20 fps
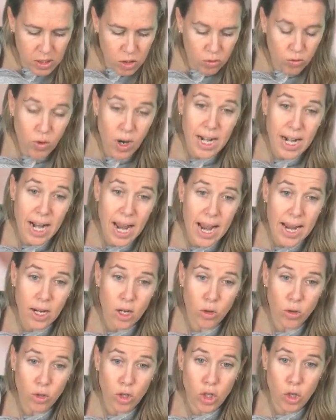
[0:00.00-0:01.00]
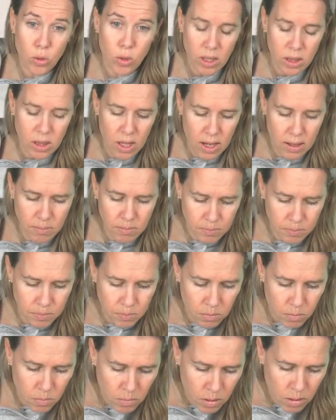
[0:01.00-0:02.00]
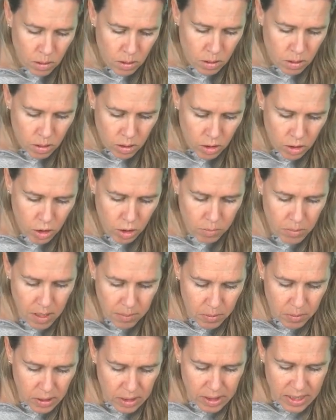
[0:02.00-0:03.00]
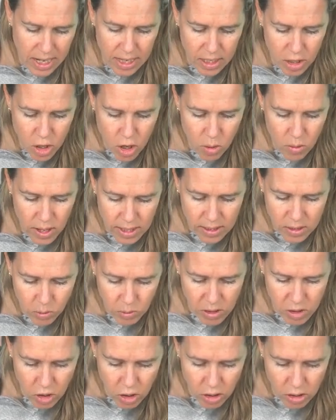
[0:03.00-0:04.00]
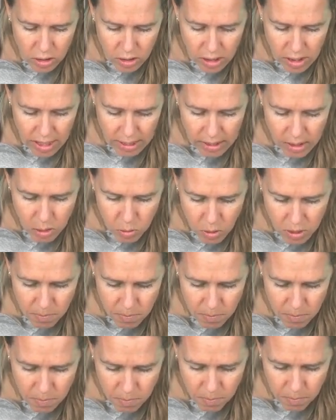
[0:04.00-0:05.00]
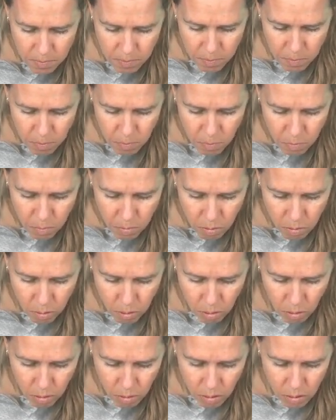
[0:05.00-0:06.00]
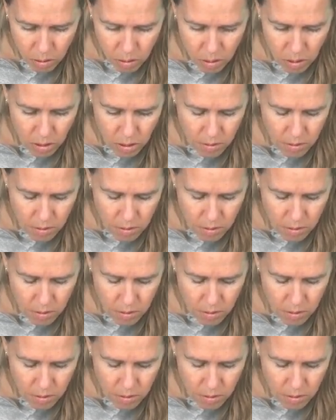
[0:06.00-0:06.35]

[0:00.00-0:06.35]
right angle unit then, you'll be able to take note as we start the next one. Here,